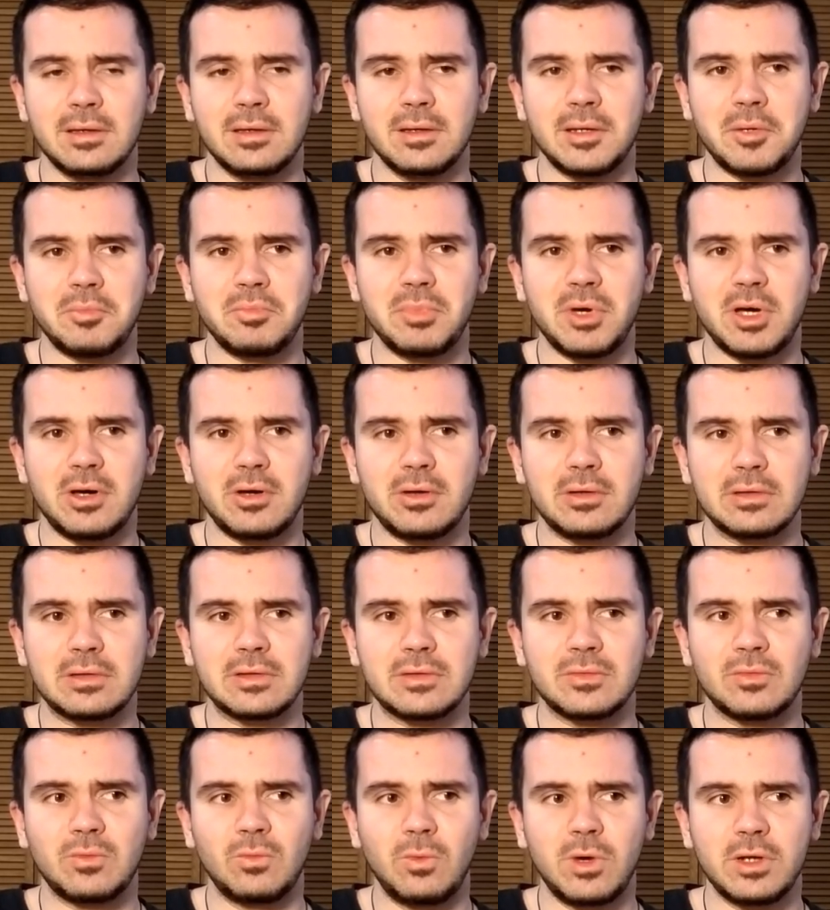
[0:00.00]

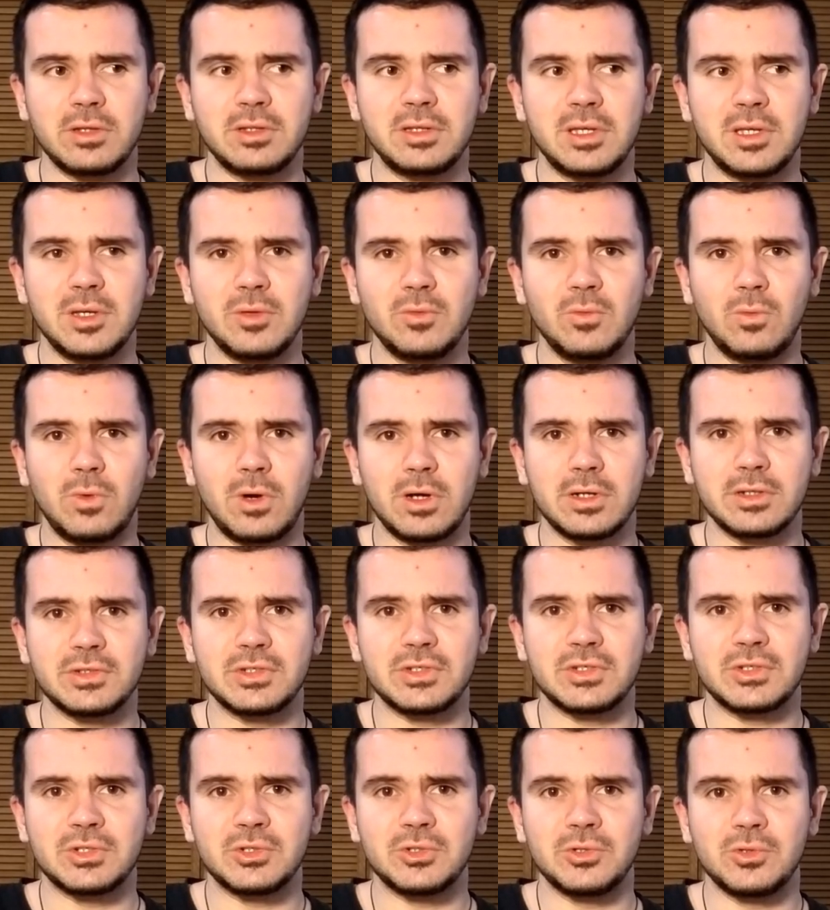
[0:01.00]
about what he
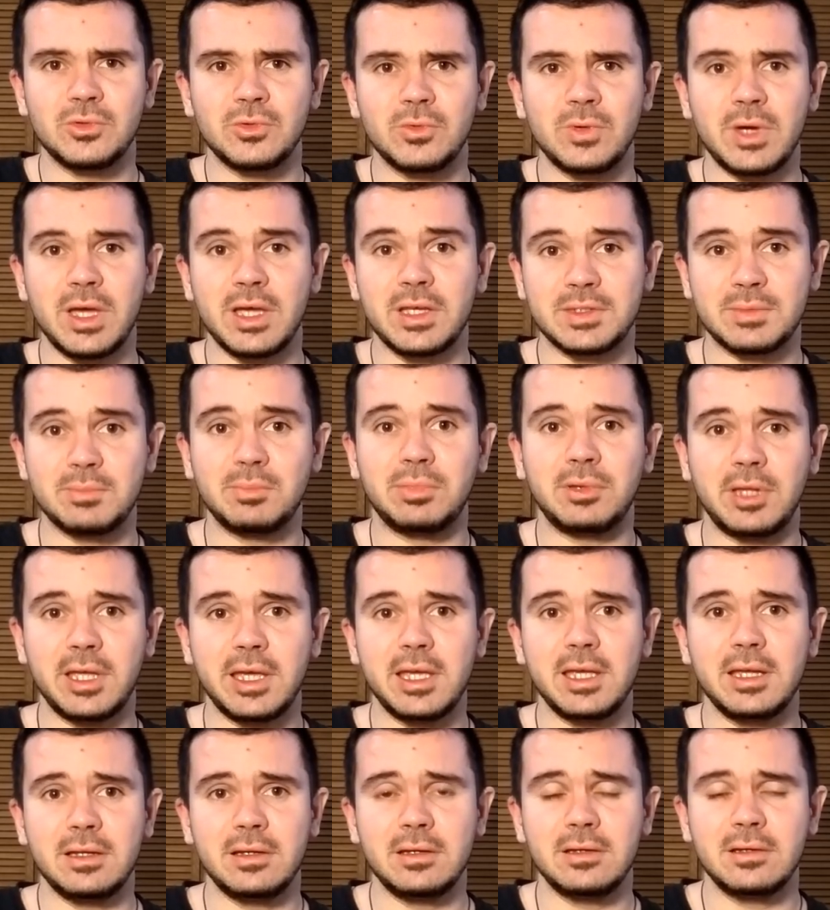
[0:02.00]
wants to
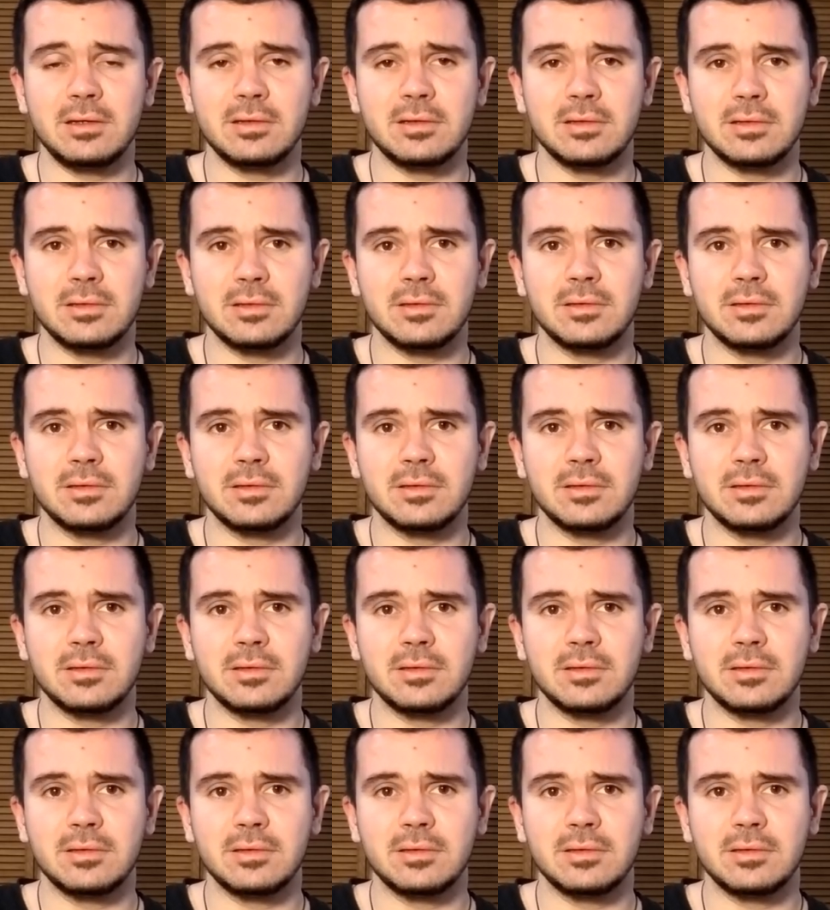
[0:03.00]
explain,